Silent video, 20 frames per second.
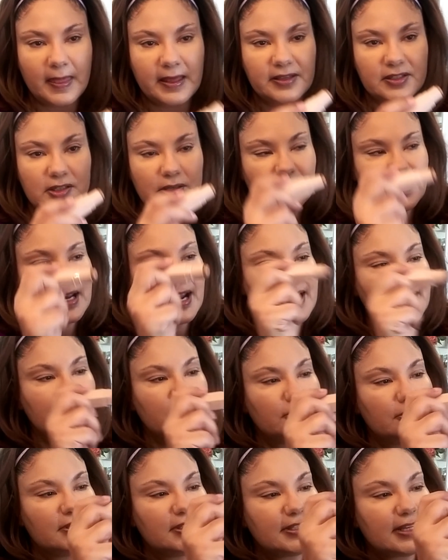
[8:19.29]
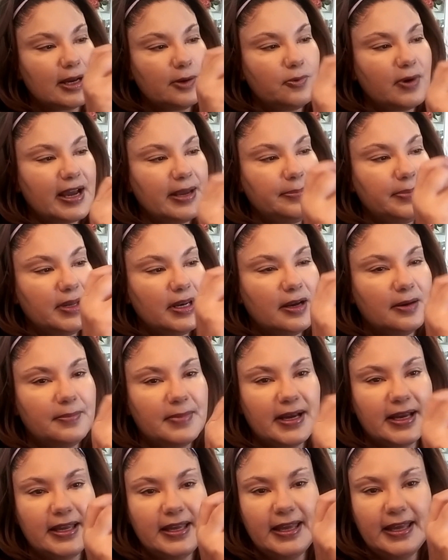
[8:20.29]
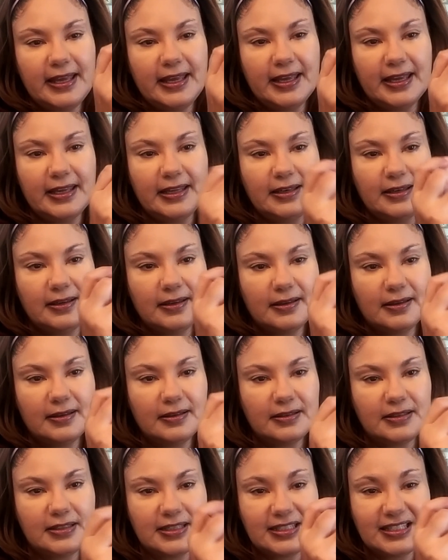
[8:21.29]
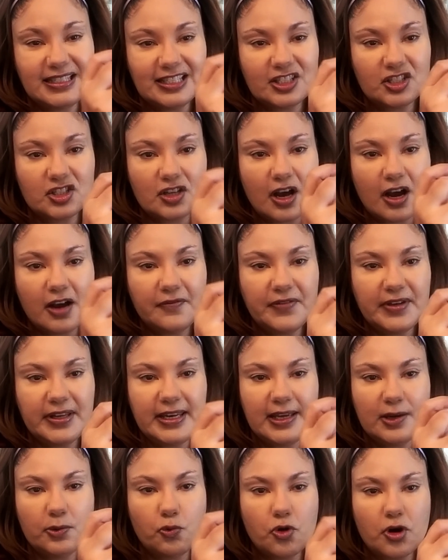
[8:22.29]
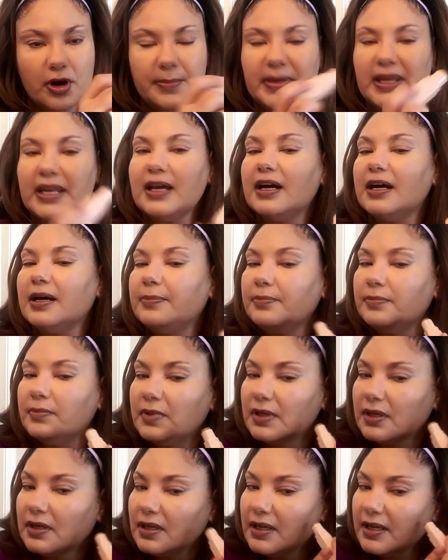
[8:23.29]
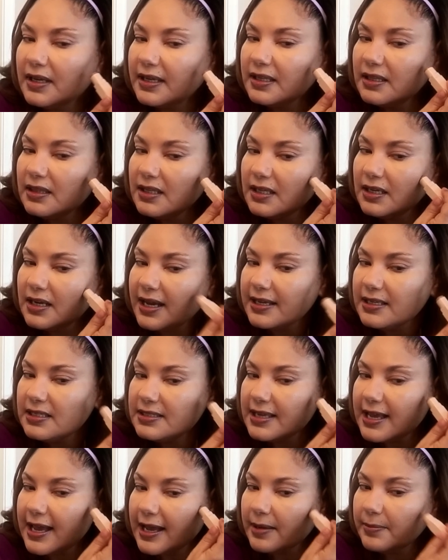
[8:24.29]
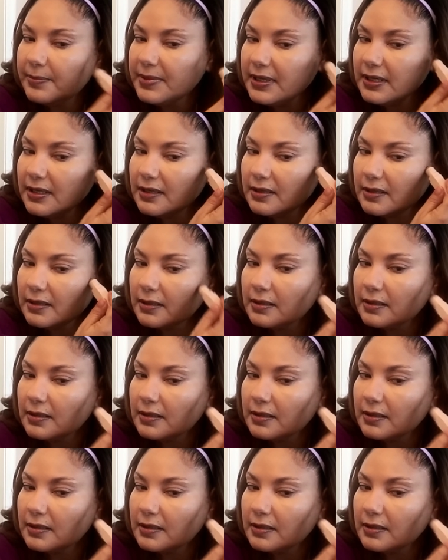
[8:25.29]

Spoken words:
So what I do is I wipe it on my hand just to soften it, warm it up, and then I dab it